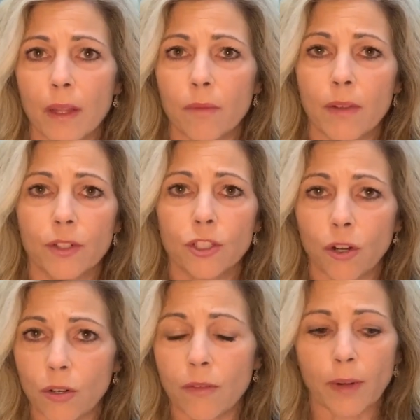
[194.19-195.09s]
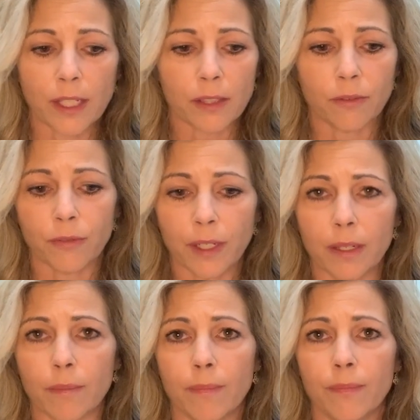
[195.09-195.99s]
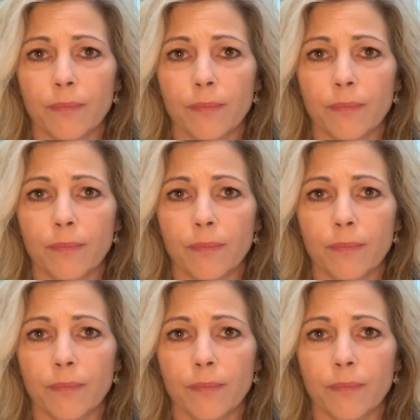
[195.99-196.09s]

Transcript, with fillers: We have a Charter of Rights and Freedom.